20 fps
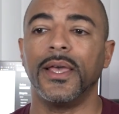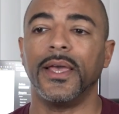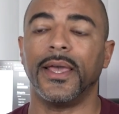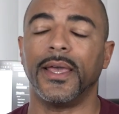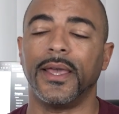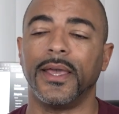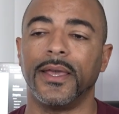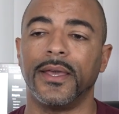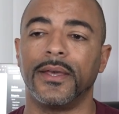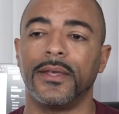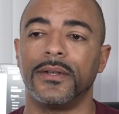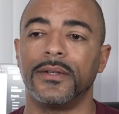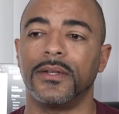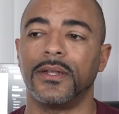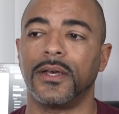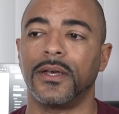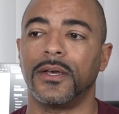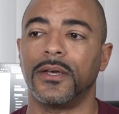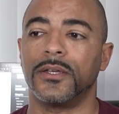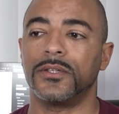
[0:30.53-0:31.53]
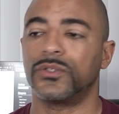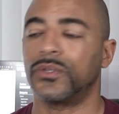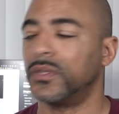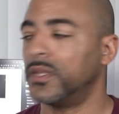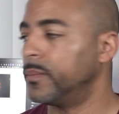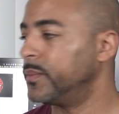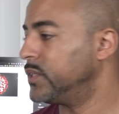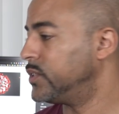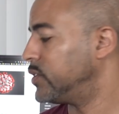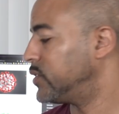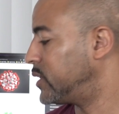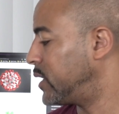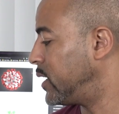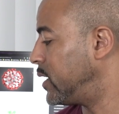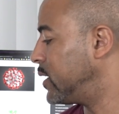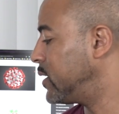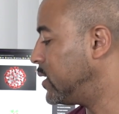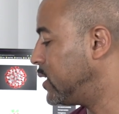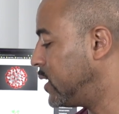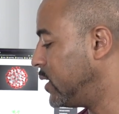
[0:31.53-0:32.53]
And so let me just kind
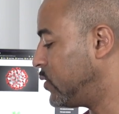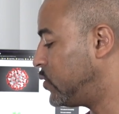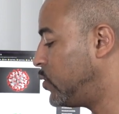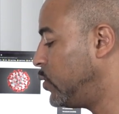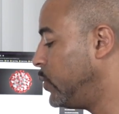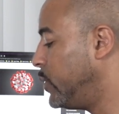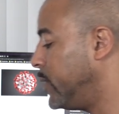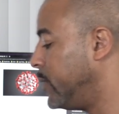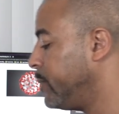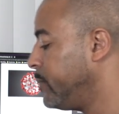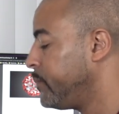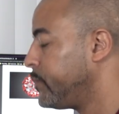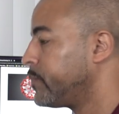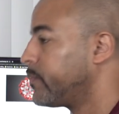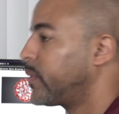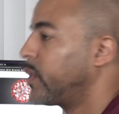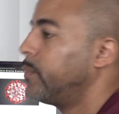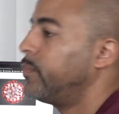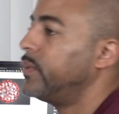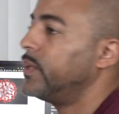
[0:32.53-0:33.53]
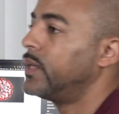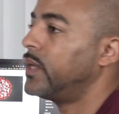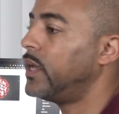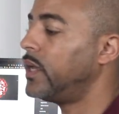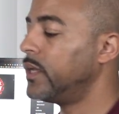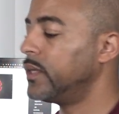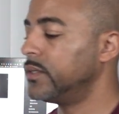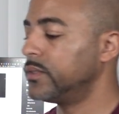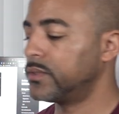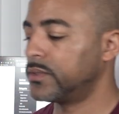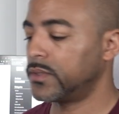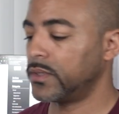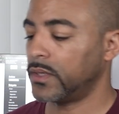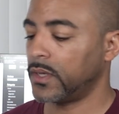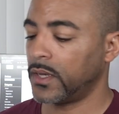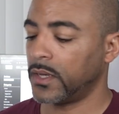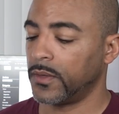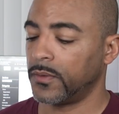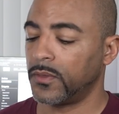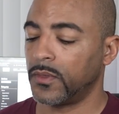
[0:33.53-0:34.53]
of get to it, because
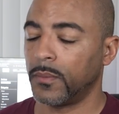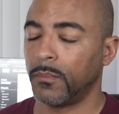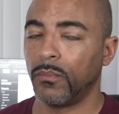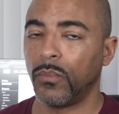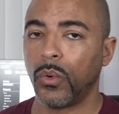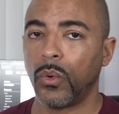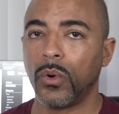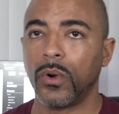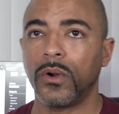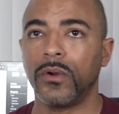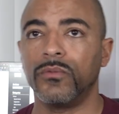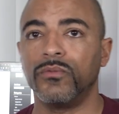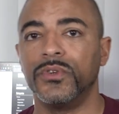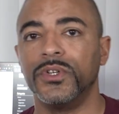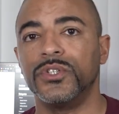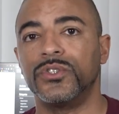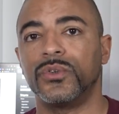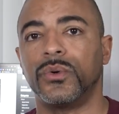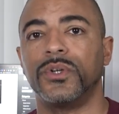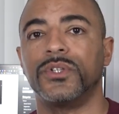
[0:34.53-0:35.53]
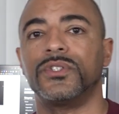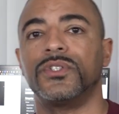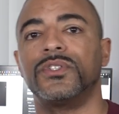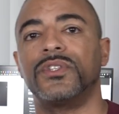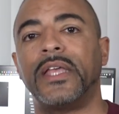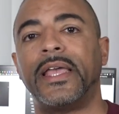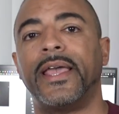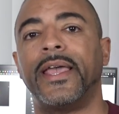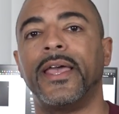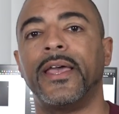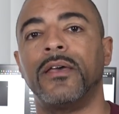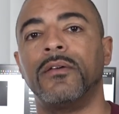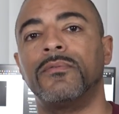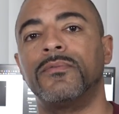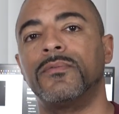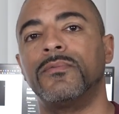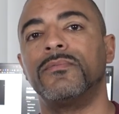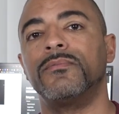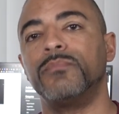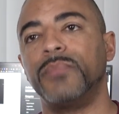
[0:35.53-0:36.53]
the more resources they have
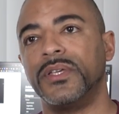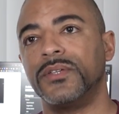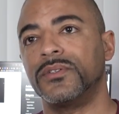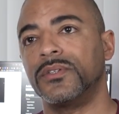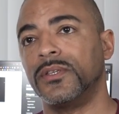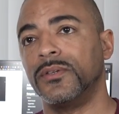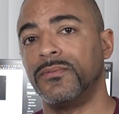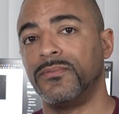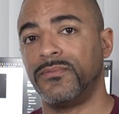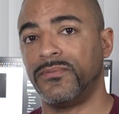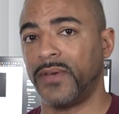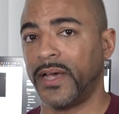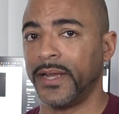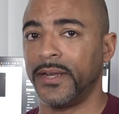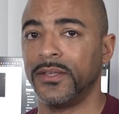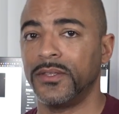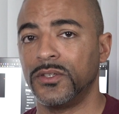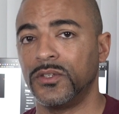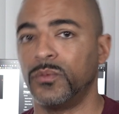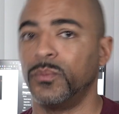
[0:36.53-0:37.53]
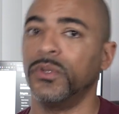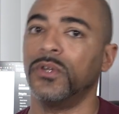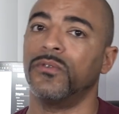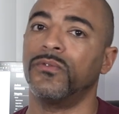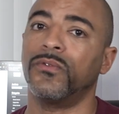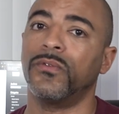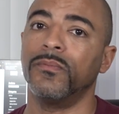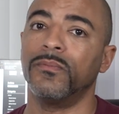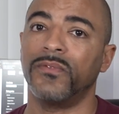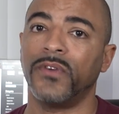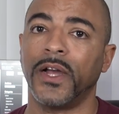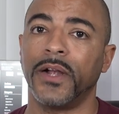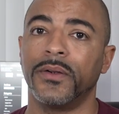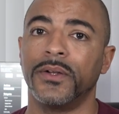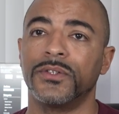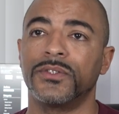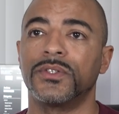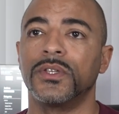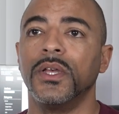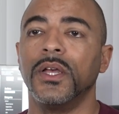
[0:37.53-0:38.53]
basically fighting this beer
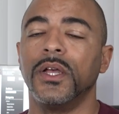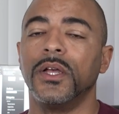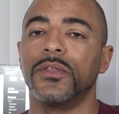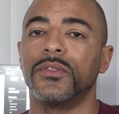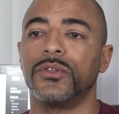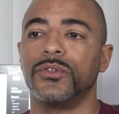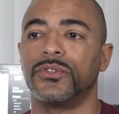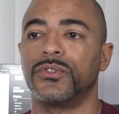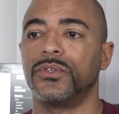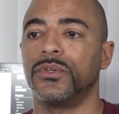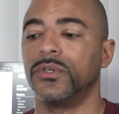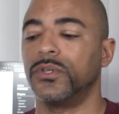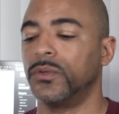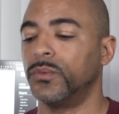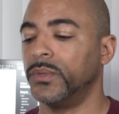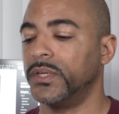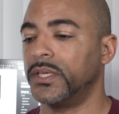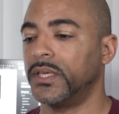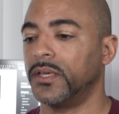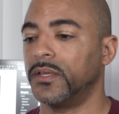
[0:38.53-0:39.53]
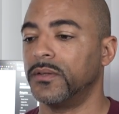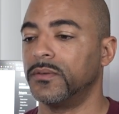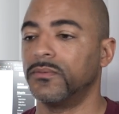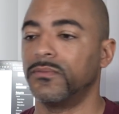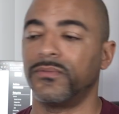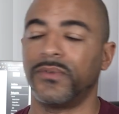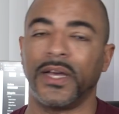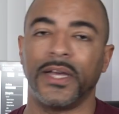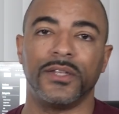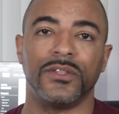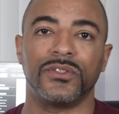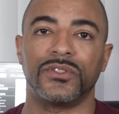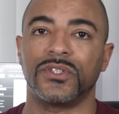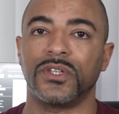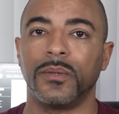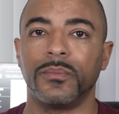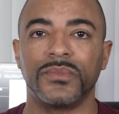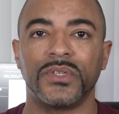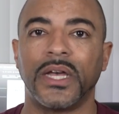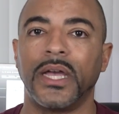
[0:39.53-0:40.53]
virus, the sooner we can find
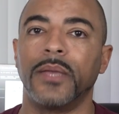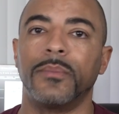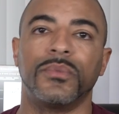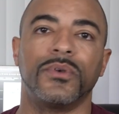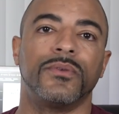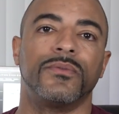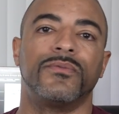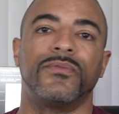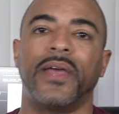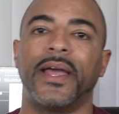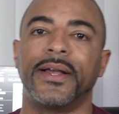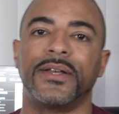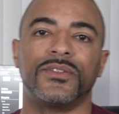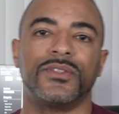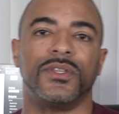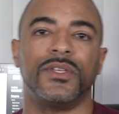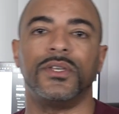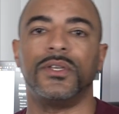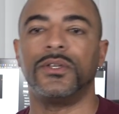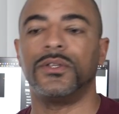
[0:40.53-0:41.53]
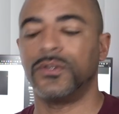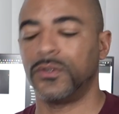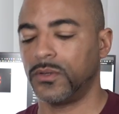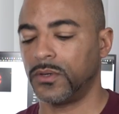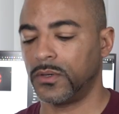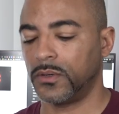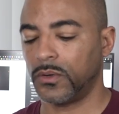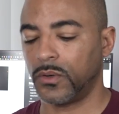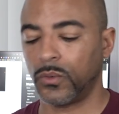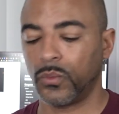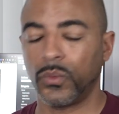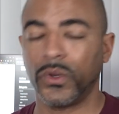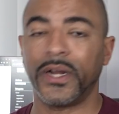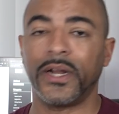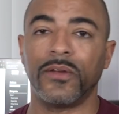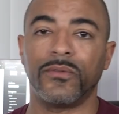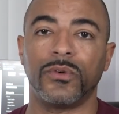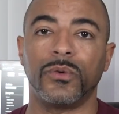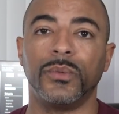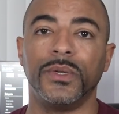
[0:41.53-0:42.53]
some type of vaccine or
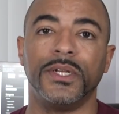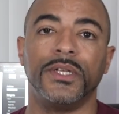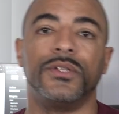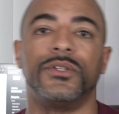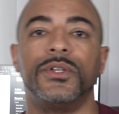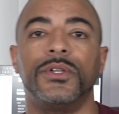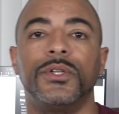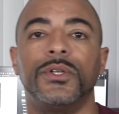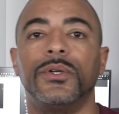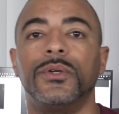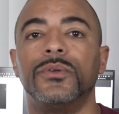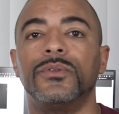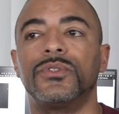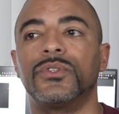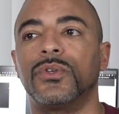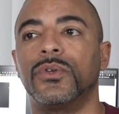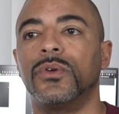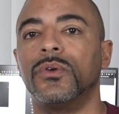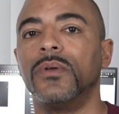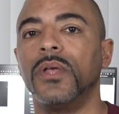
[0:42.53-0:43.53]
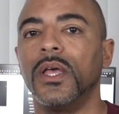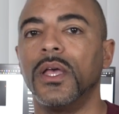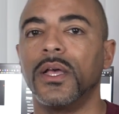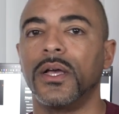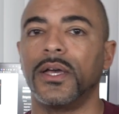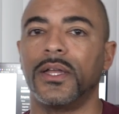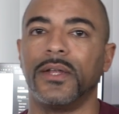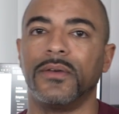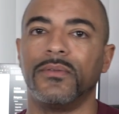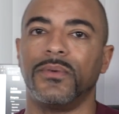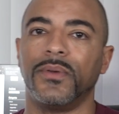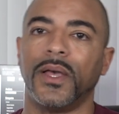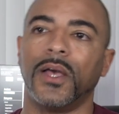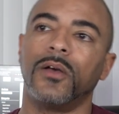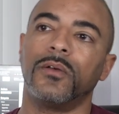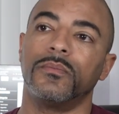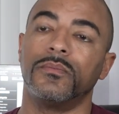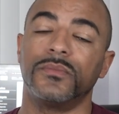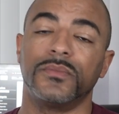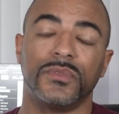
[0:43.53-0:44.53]
whatever we need to do to kind of
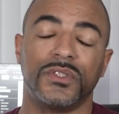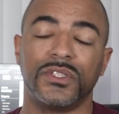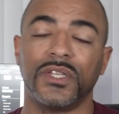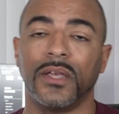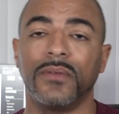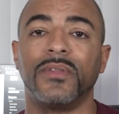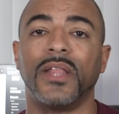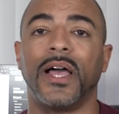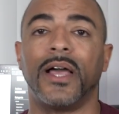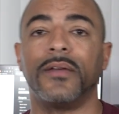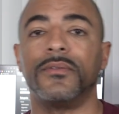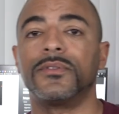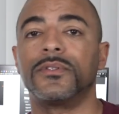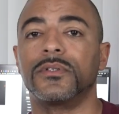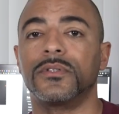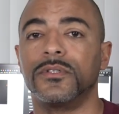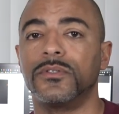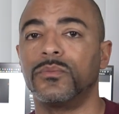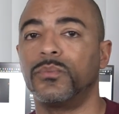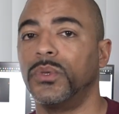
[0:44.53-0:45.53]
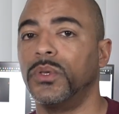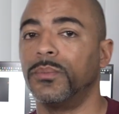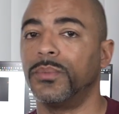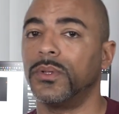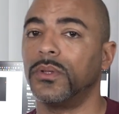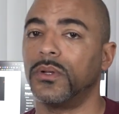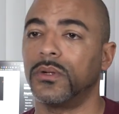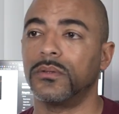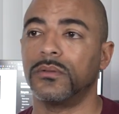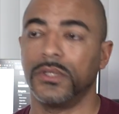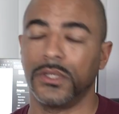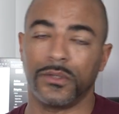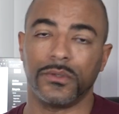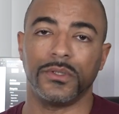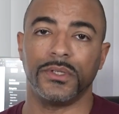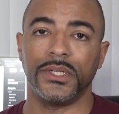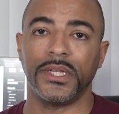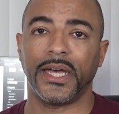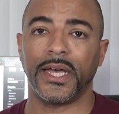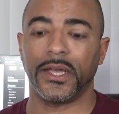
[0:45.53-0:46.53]
help save lives, because people are
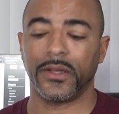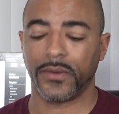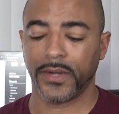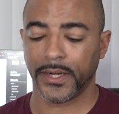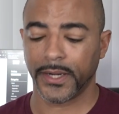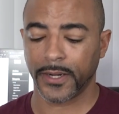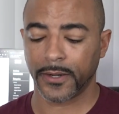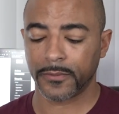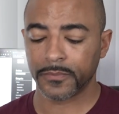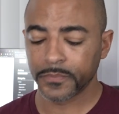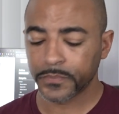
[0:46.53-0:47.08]
literally dying right now.